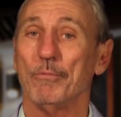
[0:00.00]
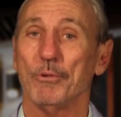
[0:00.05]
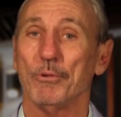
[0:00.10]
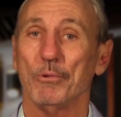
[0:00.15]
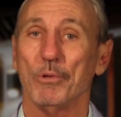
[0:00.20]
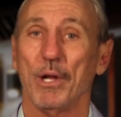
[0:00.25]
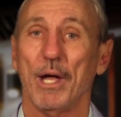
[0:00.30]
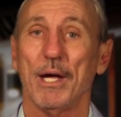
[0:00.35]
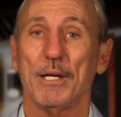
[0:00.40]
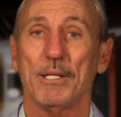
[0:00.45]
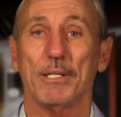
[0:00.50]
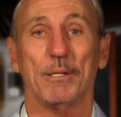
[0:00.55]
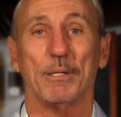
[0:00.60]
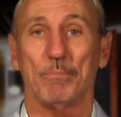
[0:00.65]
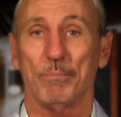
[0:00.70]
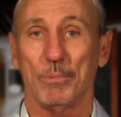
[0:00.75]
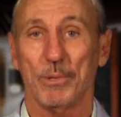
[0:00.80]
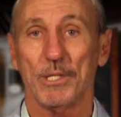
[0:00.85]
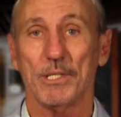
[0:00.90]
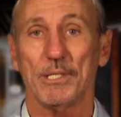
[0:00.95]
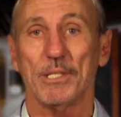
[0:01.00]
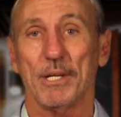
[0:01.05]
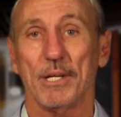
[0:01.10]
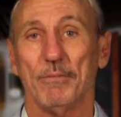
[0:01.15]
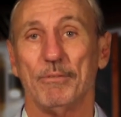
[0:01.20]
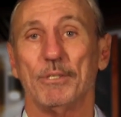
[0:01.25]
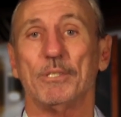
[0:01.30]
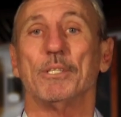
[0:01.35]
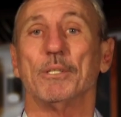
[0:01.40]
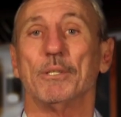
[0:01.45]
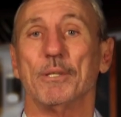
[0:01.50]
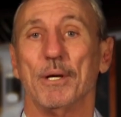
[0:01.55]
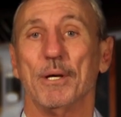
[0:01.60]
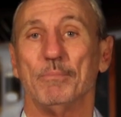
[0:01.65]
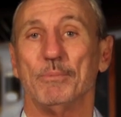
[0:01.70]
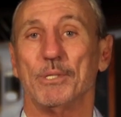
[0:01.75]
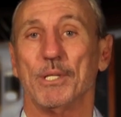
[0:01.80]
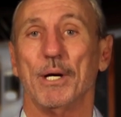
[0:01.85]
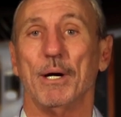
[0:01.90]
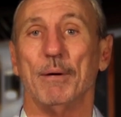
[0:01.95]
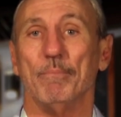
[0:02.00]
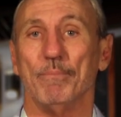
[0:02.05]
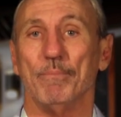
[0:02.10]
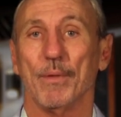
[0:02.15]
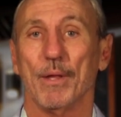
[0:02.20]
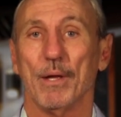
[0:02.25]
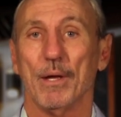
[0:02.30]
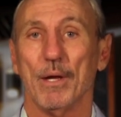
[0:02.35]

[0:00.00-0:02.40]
if you liked it, please give us a thumbs up.